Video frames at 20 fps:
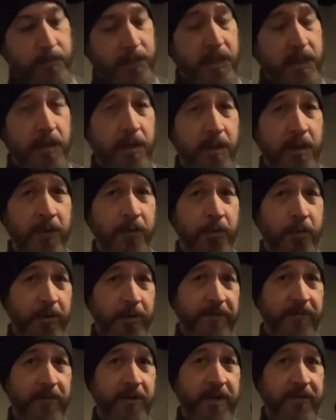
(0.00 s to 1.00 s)
in order
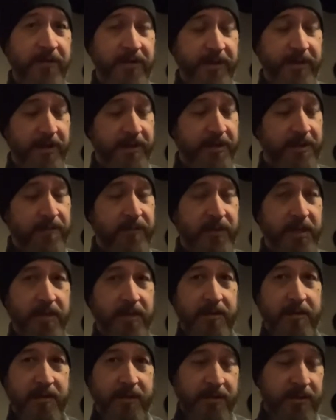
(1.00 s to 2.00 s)
for everything to meet
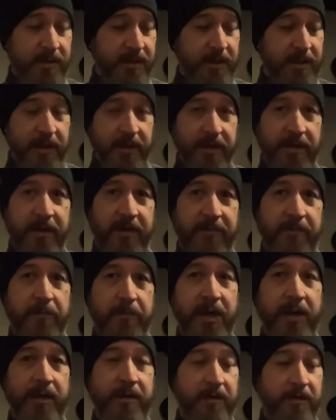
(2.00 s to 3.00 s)
and get enough
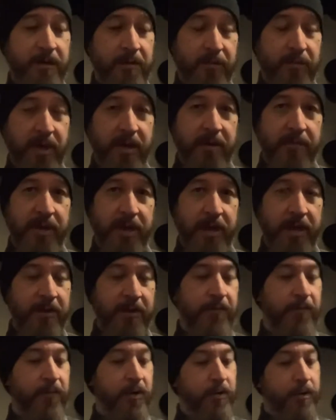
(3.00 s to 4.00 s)
bite on the brake pad, the
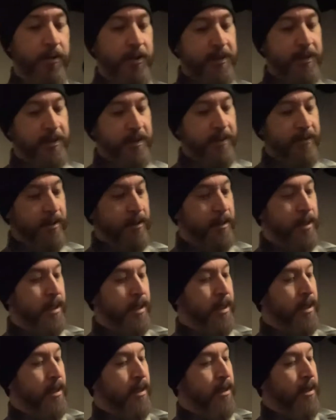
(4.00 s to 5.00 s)
rotor, etc.
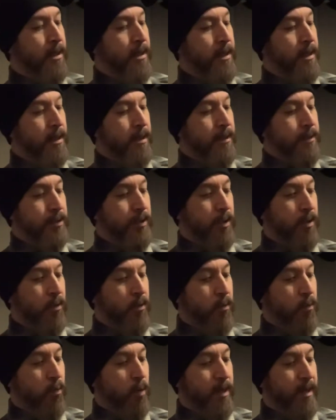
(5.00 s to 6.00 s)
So
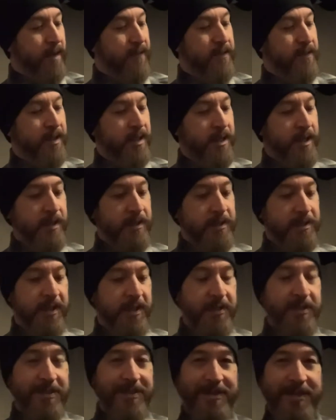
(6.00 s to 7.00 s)
what I've done is I
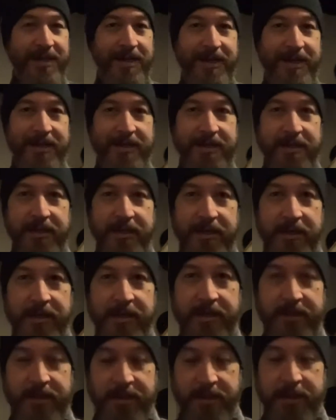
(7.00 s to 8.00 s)
designed
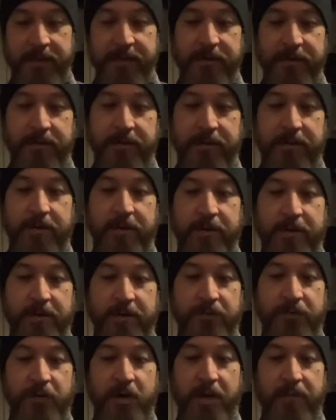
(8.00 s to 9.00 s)
another
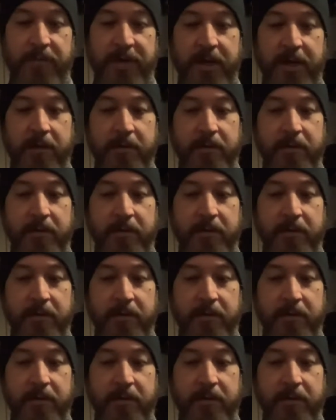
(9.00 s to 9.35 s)
dropout